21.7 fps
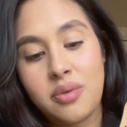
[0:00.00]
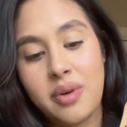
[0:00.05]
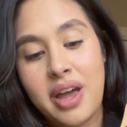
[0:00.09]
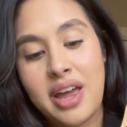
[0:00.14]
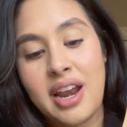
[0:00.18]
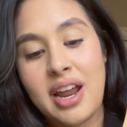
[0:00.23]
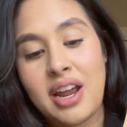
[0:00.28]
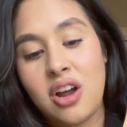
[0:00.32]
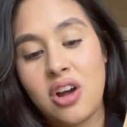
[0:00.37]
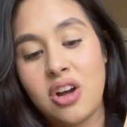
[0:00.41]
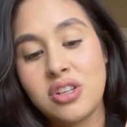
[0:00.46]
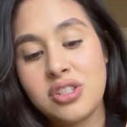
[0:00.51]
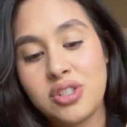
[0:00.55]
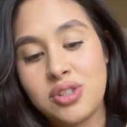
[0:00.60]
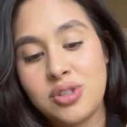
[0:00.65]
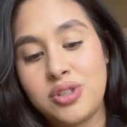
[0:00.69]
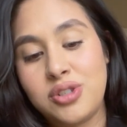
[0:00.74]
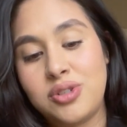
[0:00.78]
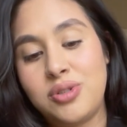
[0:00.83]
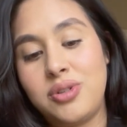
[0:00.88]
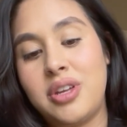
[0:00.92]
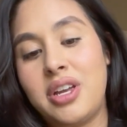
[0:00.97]
And I also
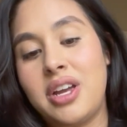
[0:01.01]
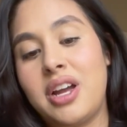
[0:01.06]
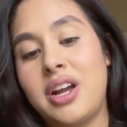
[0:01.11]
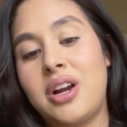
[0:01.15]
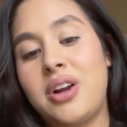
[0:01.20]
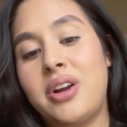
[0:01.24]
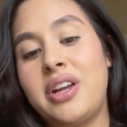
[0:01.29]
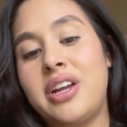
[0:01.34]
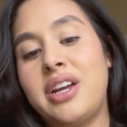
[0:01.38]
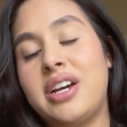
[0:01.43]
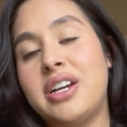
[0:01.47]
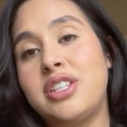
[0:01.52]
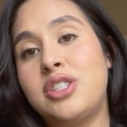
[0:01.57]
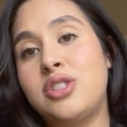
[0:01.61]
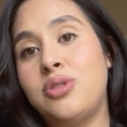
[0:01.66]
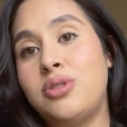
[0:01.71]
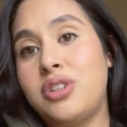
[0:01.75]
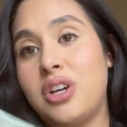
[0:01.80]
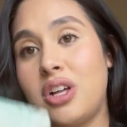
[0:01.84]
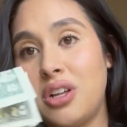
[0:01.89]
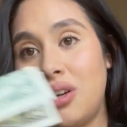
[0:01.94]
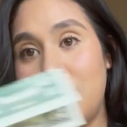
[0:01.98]
do carry a
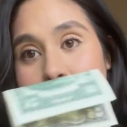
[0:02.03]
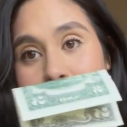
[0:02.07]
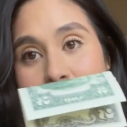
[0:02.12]
$2